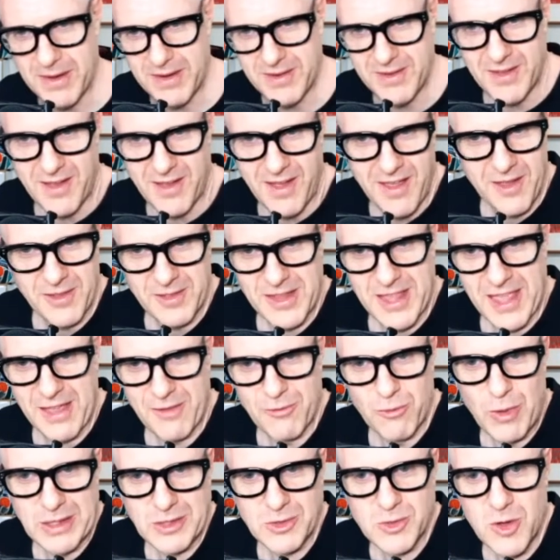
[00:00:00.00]
and I only
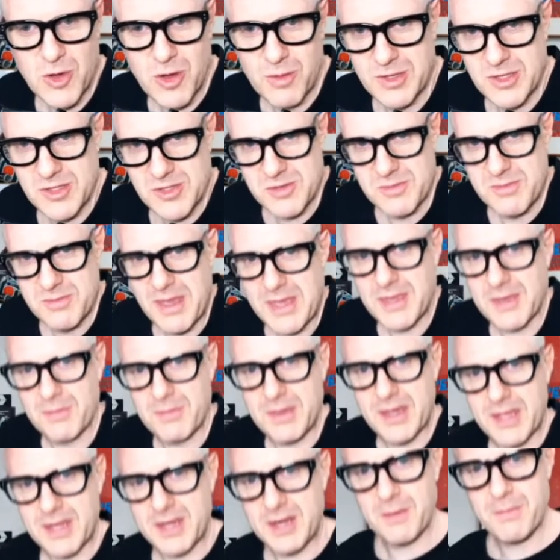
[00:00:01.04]
have one comment to make
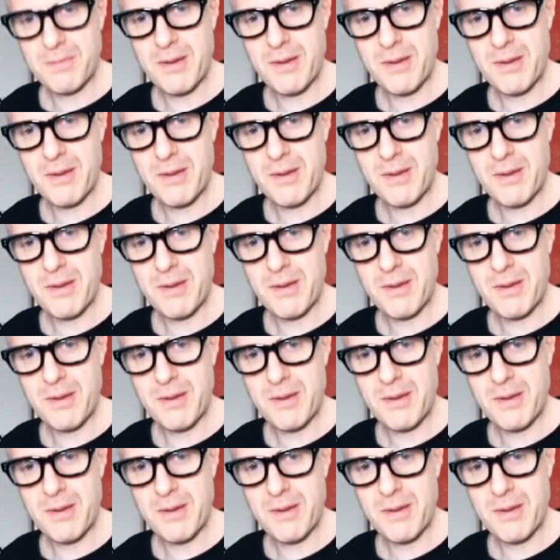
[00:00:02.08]
about it.